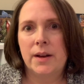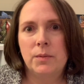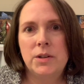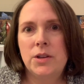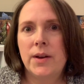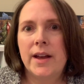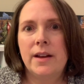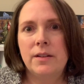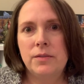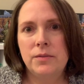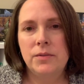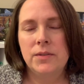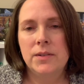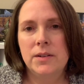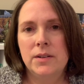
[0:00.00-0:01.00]
When you have
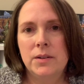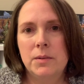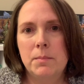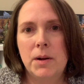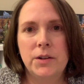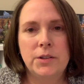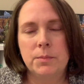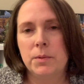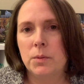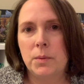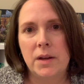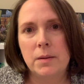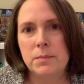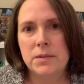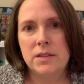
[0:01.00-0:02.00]
multiple
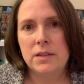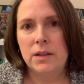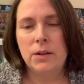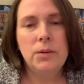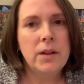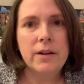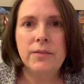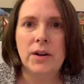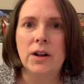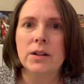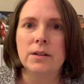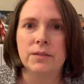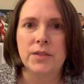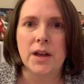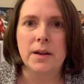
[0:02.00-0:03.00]
WIPs, you love all
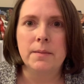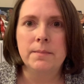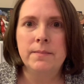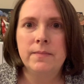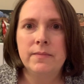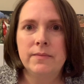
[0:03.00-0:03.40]
of them.